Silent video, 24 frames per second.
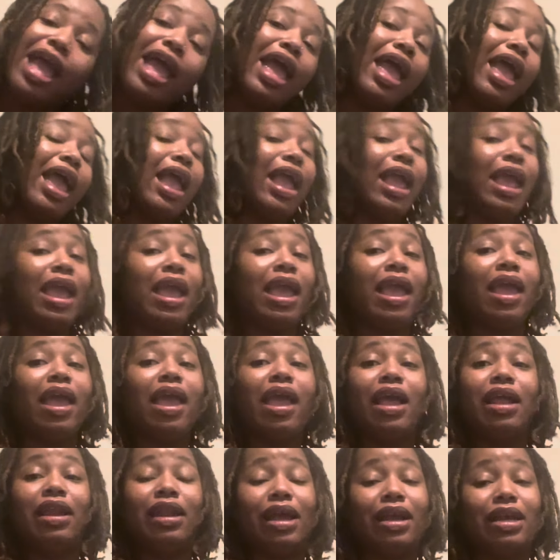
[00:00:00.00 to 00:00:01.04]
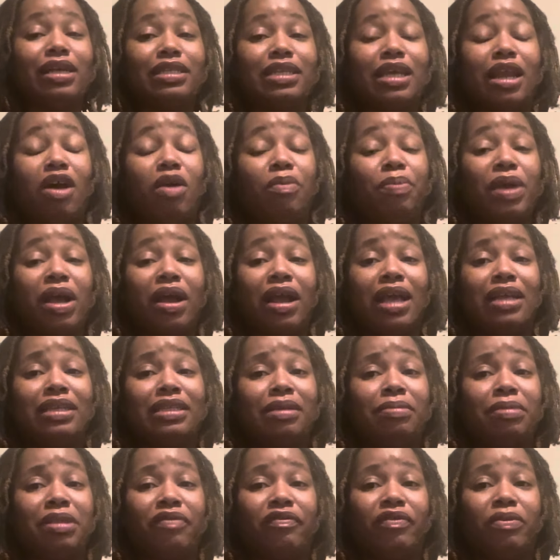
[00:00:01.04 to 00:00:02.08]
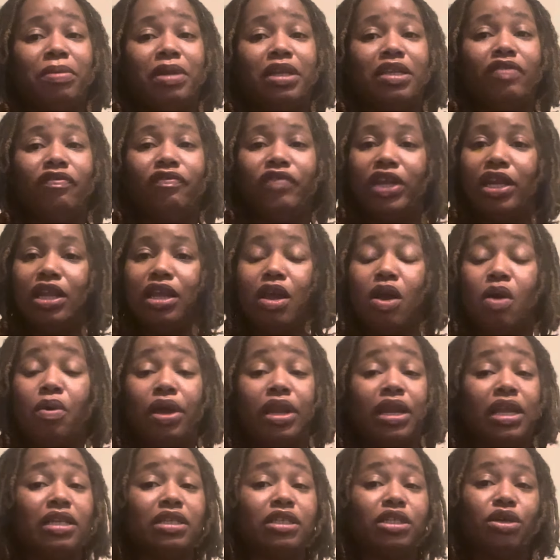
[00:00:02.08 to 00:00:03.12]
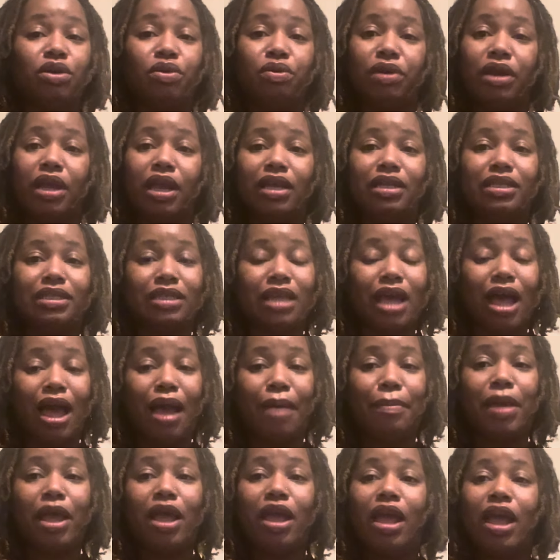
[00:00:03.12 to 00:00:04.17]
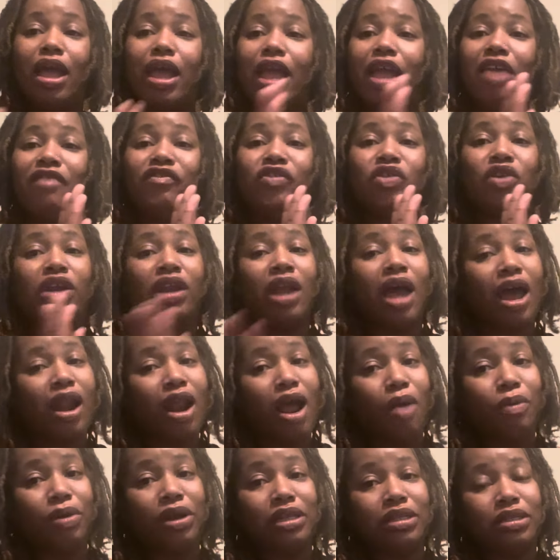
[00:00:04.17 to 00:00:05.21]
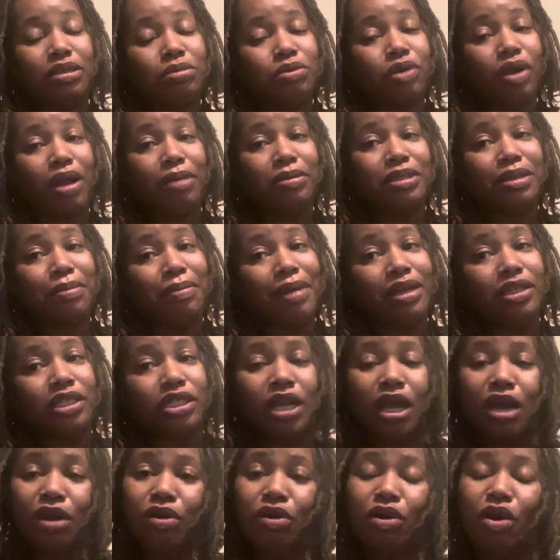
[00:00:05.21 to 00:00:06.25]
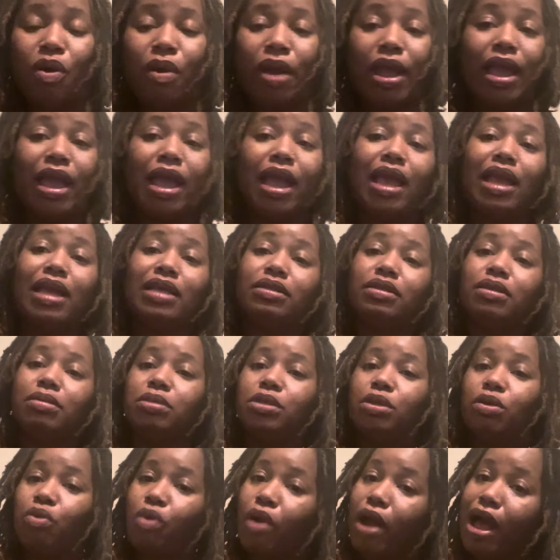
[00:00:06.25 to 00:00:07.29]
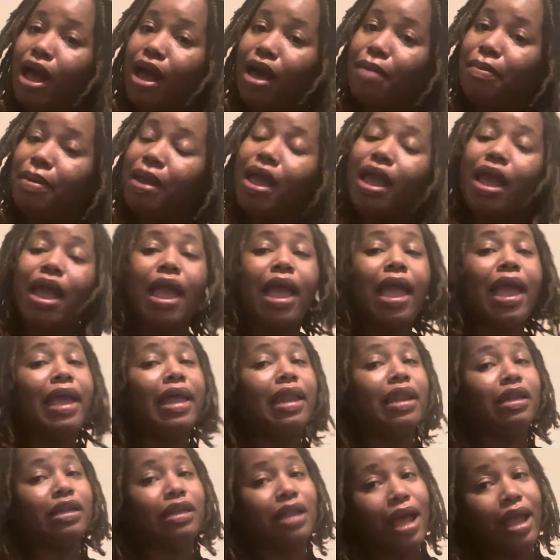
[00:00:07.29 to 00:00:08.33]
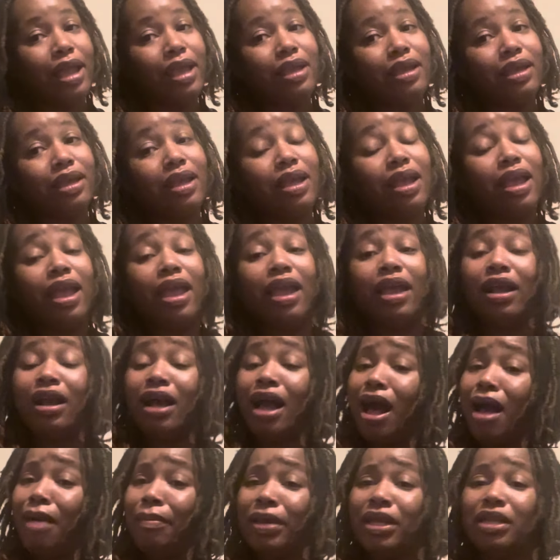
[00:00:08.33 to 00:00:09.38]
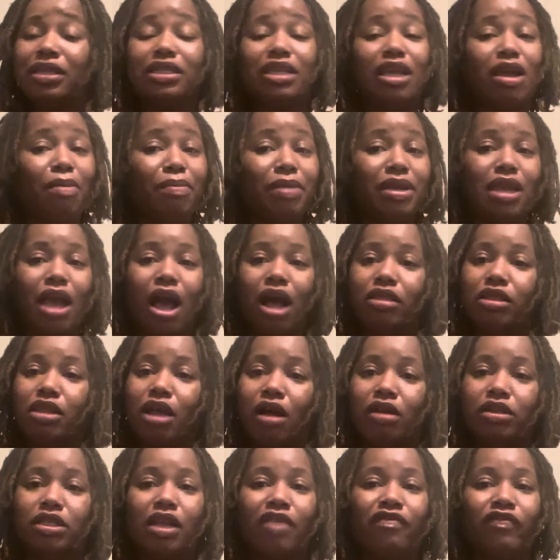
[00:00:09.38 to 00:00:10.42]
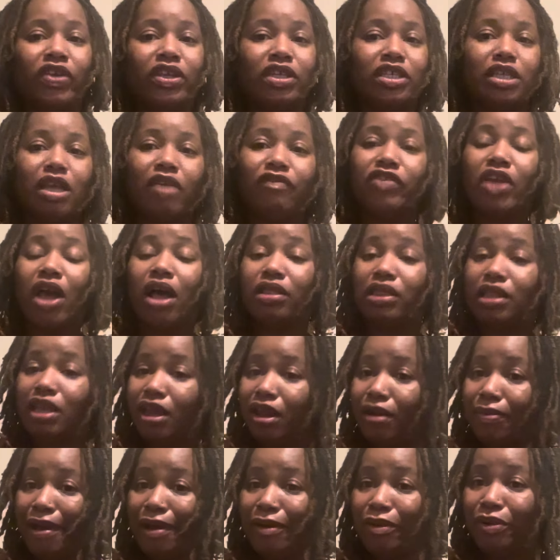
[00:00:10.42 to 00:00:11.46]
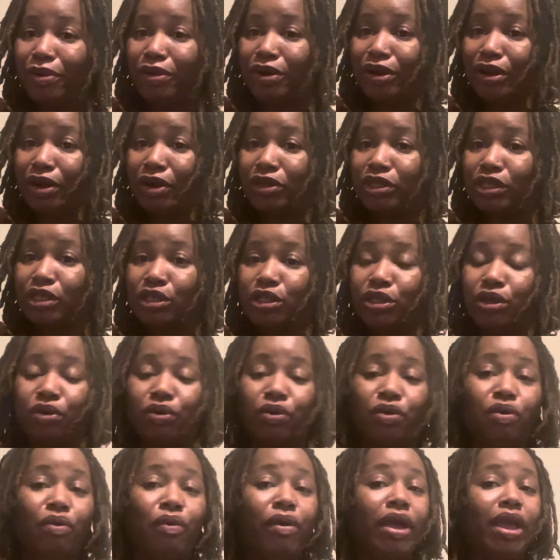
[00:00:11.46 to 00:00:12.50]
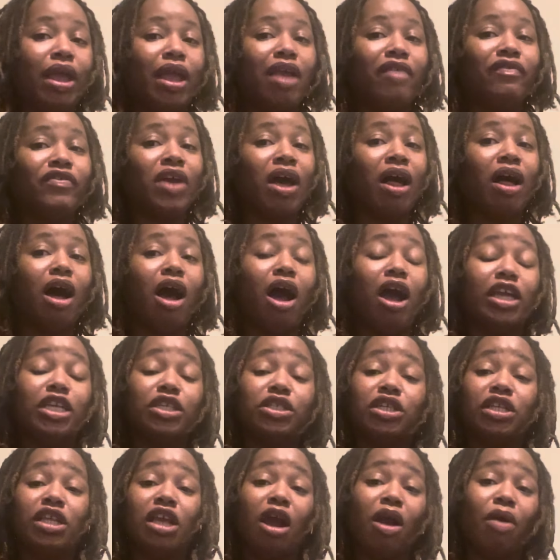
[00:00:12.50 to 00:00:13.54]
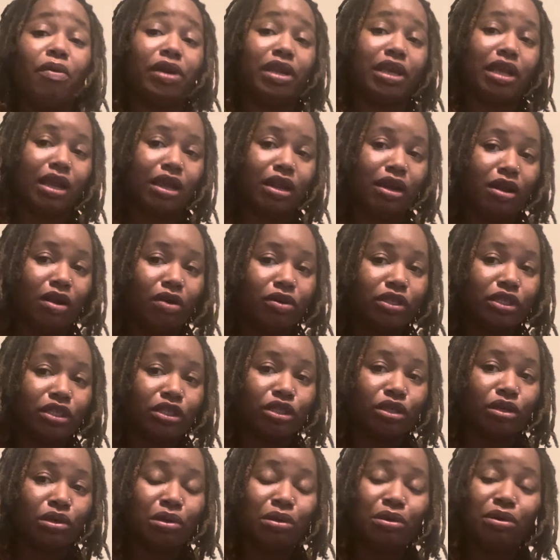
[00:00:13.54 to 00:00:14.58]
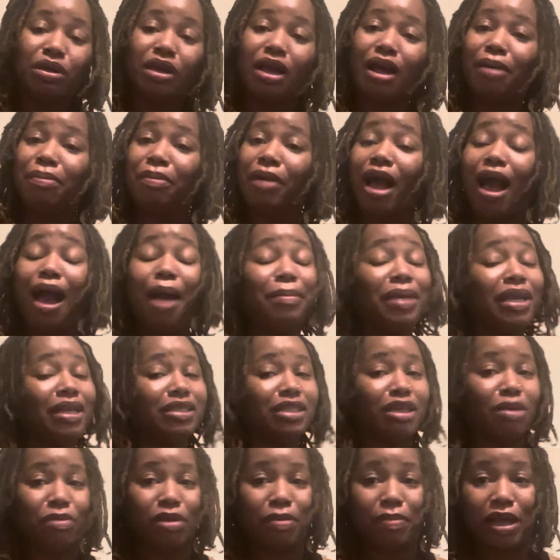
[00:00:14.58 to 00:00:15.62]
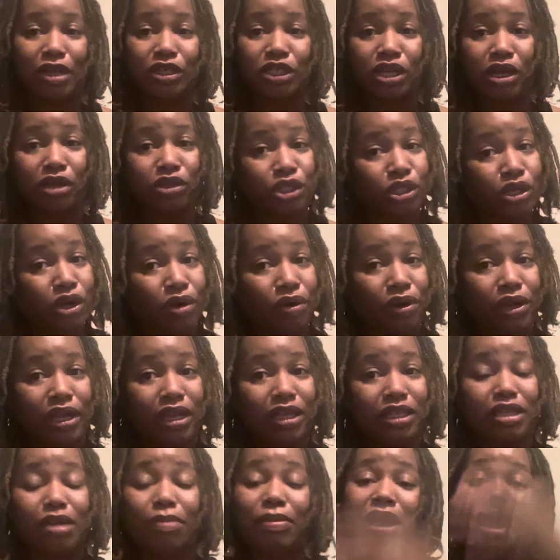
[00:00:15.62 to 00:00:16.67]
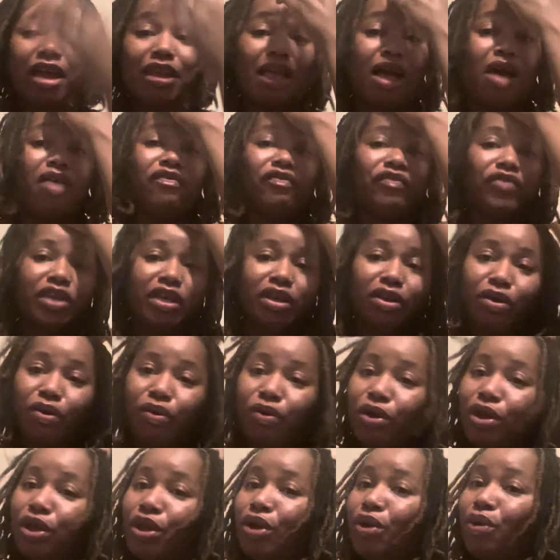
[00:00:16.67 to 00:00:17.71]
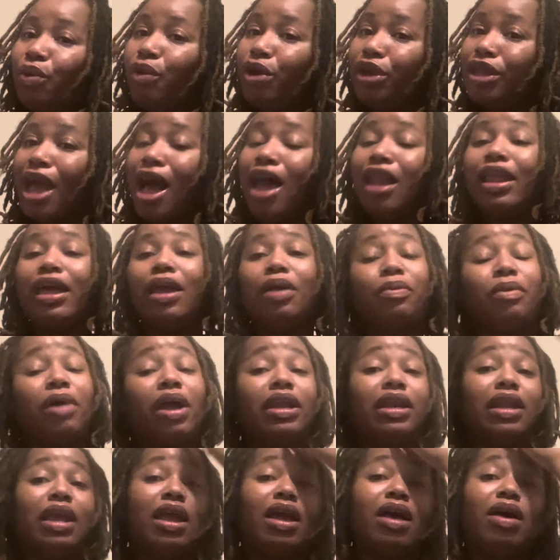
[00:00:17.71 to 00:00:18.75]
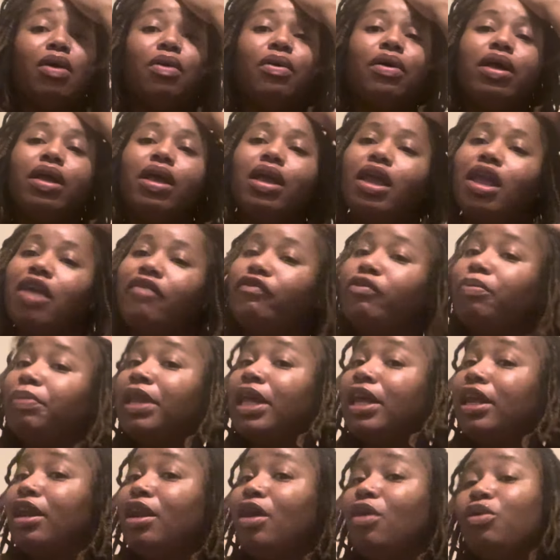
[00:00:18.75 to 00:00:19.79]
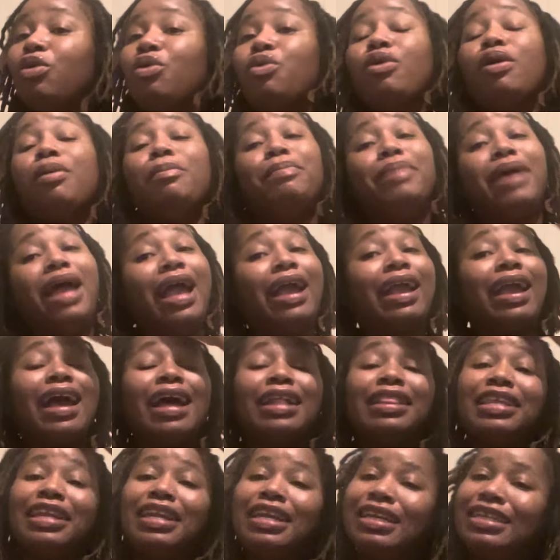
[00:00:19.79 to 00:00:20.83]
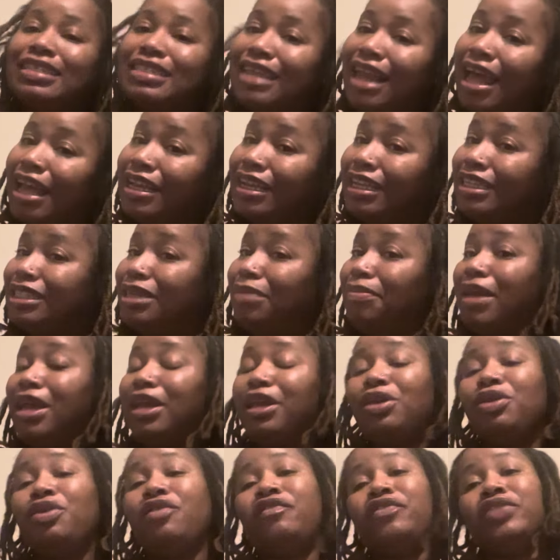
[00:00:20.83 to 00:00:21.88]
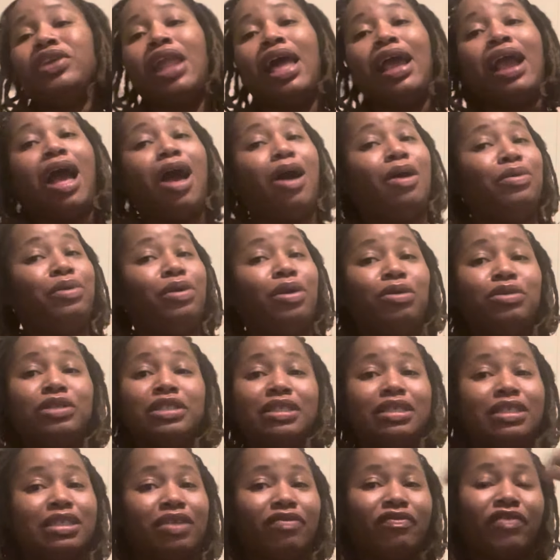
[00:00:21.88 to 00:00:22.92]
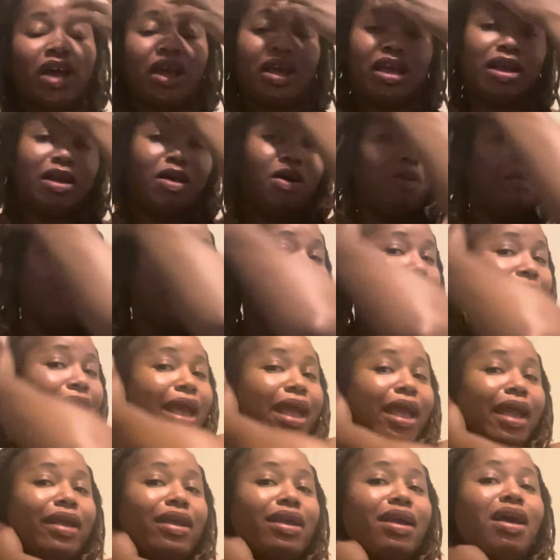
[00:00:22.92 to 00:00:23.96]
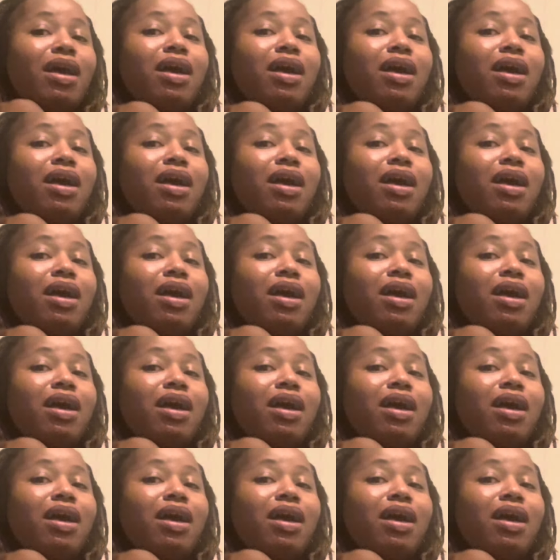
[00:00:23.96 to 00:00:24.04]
And like I said, I hope y'all got something from this video. And until next time, if you're not already subscribed to my channel, go ahead and subscribe and like and comment. Tell me y'all thoughts. If y'all thinking about going to nursing school, if y'all actually already in nursing school, come comment. Tell me about y'all journey. Tell me how y'all feel, where y'all at right now. If you're planning on going back after this, like, is it making you feel like, I don't know, sis, if I could go back?